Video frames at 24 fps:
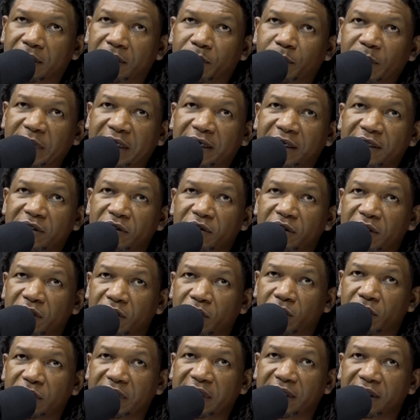Because
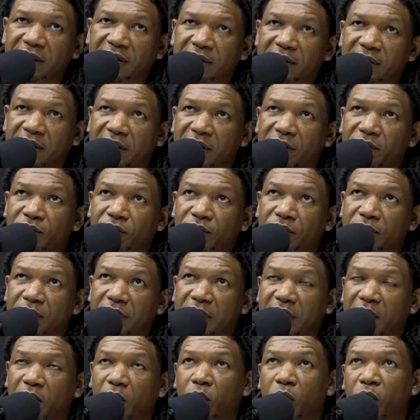there
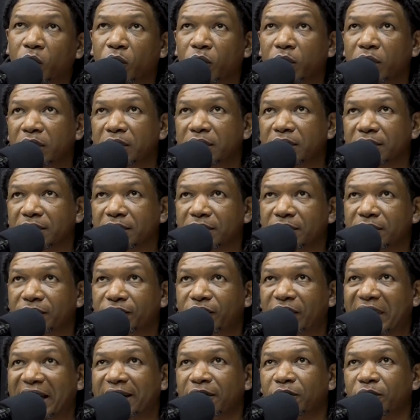are old
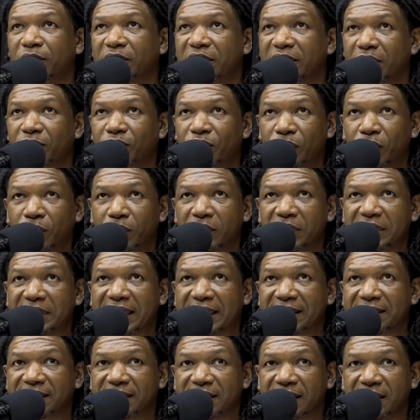values and roles
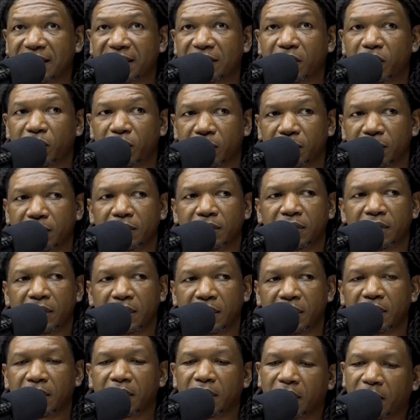that say
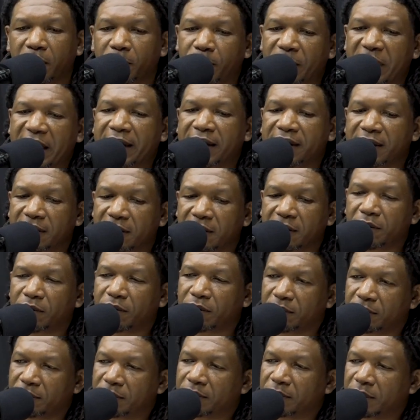a man and a
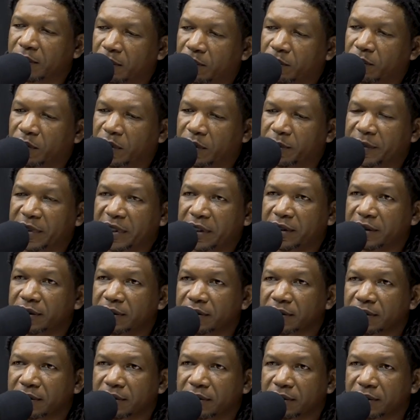
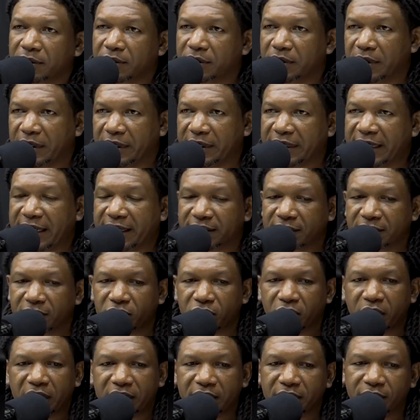woman in that
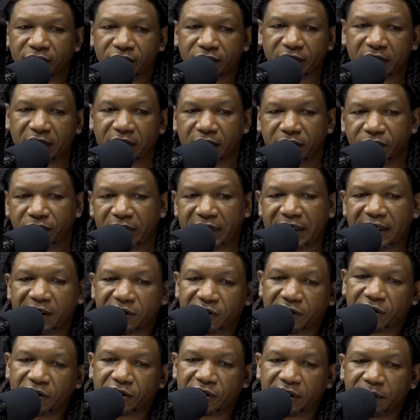sort of
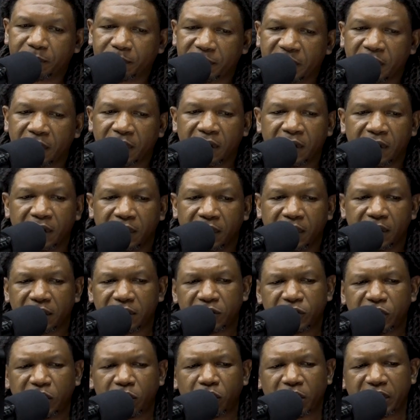relationship,
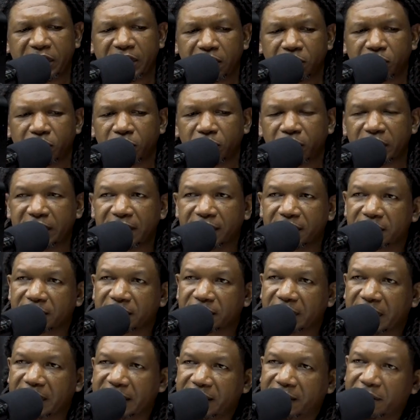she don't need to do
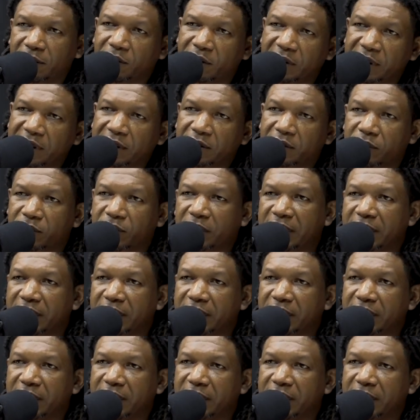this and he don't need to do